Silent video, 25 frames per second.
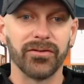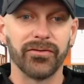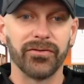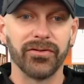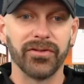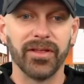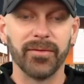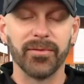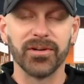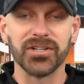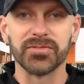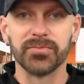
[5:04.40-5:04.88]
feel
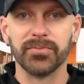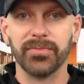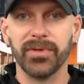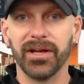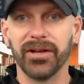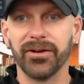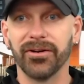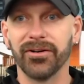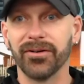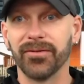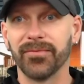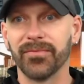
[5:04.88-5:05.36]
that much
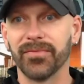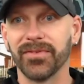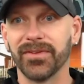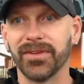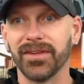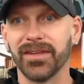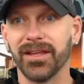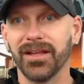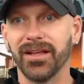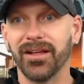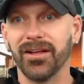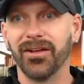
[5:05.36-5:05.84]
better
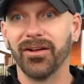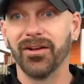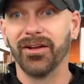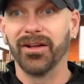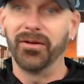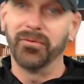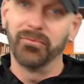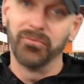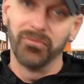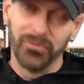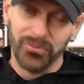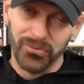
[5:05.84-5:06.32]

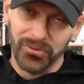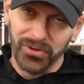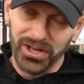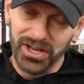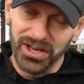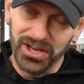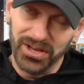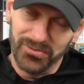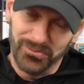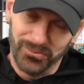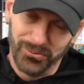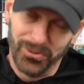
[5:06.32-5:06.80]

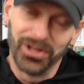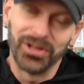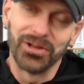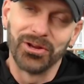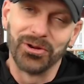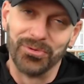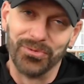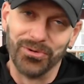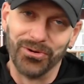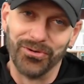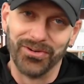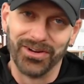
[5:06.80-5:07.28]
while you're
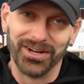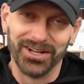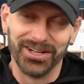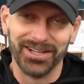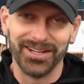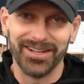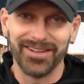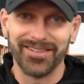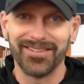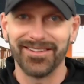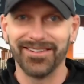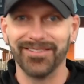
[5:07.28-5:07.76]
moving, at
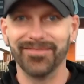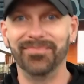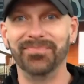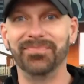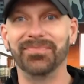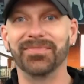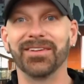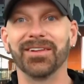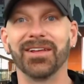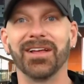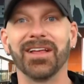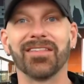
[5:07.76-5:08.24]
least.
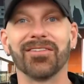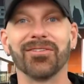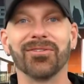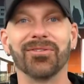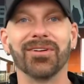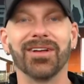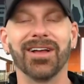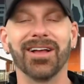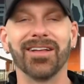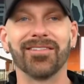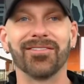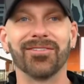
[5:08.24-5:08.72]
As
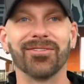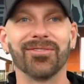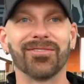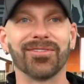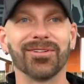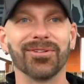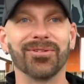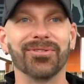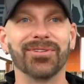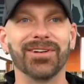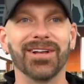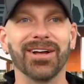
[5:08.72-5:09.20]
you
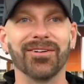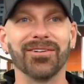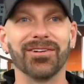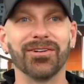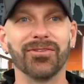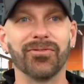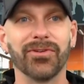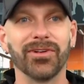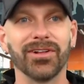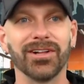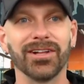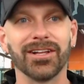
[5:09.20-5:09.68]
slow down, you
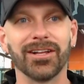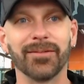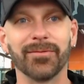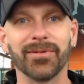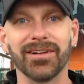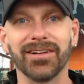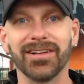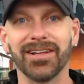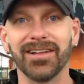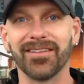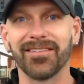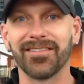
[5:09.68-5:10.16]
feel a little bit
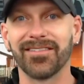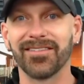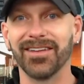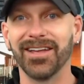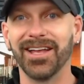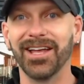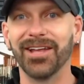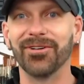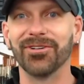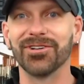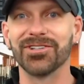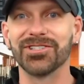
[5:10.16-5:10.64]
less
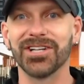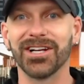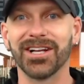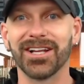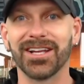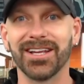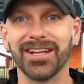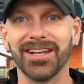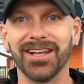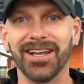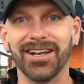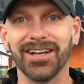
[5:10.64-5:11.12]
energetic
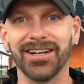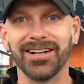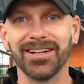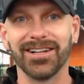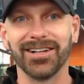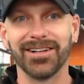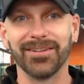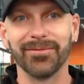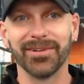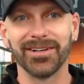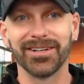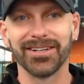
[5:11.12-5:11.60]
and a
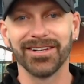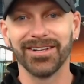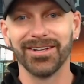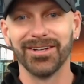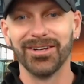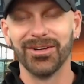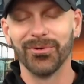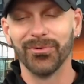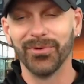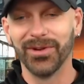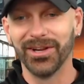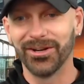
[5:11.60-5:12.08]
little bit
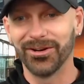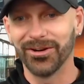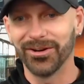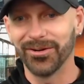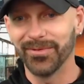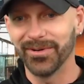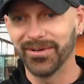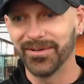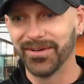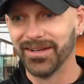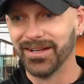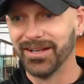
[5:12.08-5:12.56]
weaker.
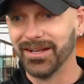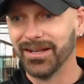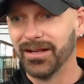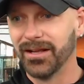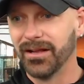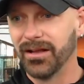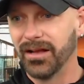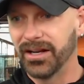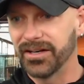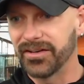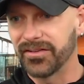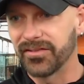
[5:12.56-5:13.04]
But
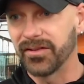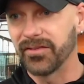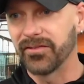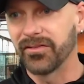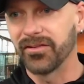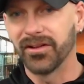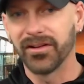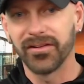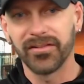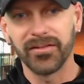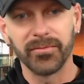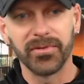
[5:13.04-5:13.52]
I just say, as
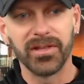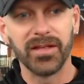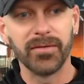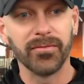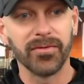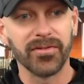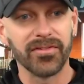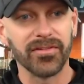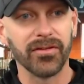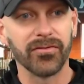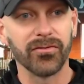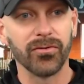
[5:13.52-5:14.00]
long as I'm keeping
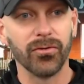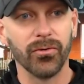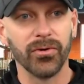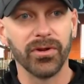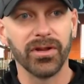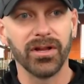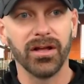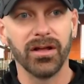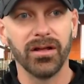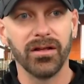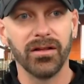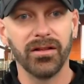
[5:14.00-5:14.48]
myself going
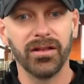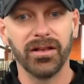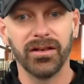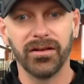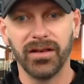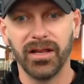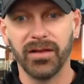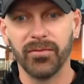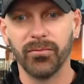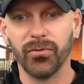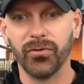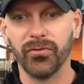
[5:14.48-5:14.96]
up and
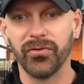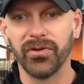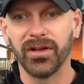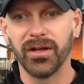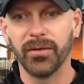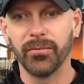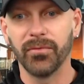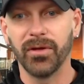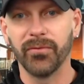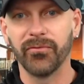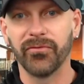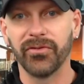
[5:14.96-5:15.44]
moving,
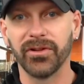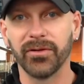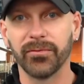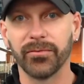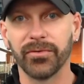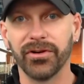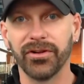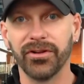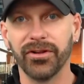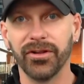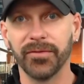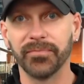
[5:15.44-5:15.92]
I'm feeling
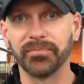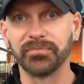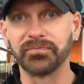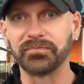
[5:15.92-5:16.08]
pretty good.